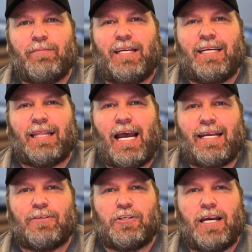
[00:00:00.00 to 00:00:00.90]
take a minute,
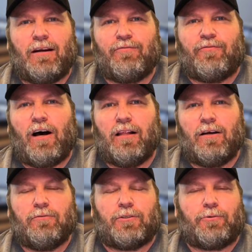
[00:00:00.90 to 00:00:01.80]
like, share,
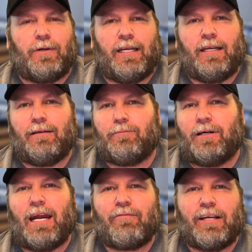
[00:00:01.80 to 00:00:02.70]
follow, tweet,
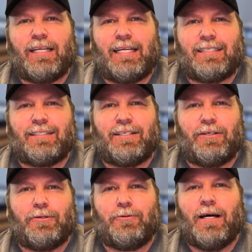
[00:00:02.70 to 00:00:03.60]
whatever you need to
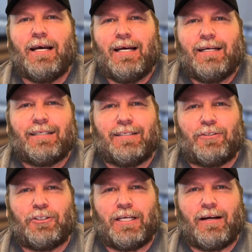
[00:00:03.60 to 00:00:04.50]
do
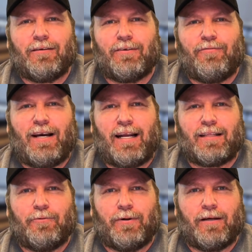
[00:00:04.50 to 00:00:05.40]
to share the
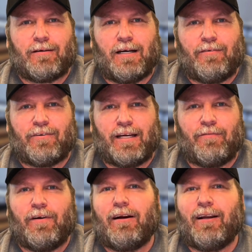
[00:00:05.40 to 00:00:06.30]
fact that we are
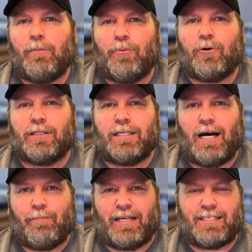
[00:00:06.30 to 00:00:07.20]
covering very important
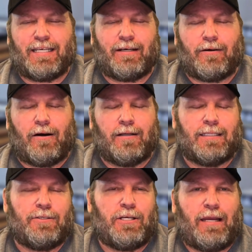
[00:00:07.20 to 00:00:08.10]
topics here
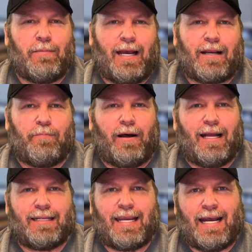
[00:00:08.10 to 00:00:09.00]
on the JMAC
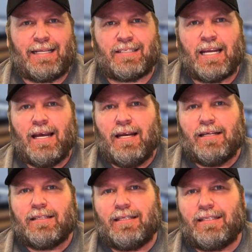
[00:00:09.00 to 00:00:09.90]
Podcast.
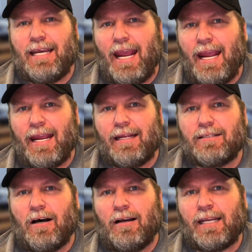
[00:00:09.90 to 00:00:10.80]

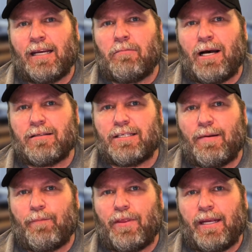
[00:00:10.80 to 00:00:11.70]
Today, talking about
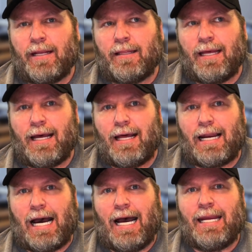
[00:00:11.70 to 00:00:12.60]
something
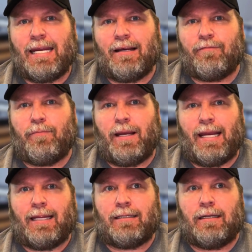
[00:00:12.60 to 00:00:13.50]
that I have
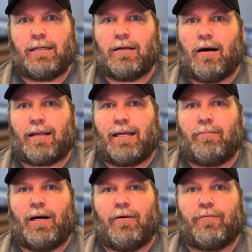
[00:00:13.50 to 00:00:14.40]
been
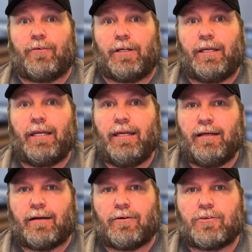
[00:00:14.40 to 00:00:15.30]
talking about for
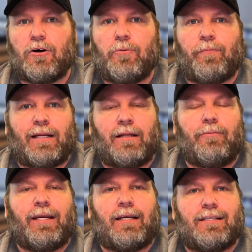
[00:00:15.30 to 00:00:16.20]
years, hoping
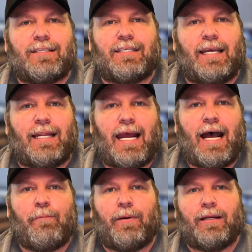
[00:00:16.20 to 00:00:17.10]
that we could see it
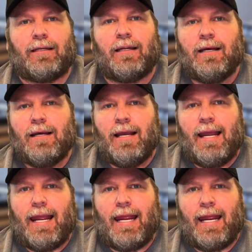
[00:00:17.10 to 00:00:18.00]
happen,
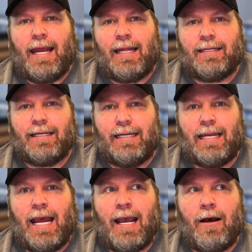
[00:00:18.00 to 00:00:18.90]
and
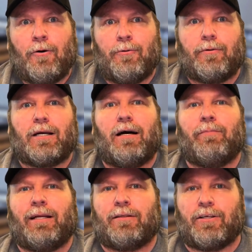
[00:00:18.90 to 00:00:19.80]
now
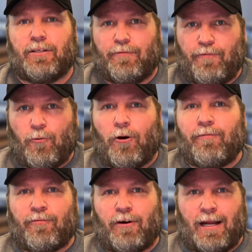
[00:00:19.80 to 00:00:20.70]
coming to the
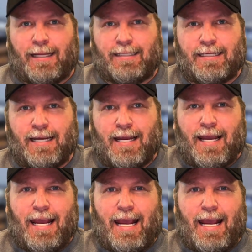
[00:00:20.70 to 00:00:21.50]
forefront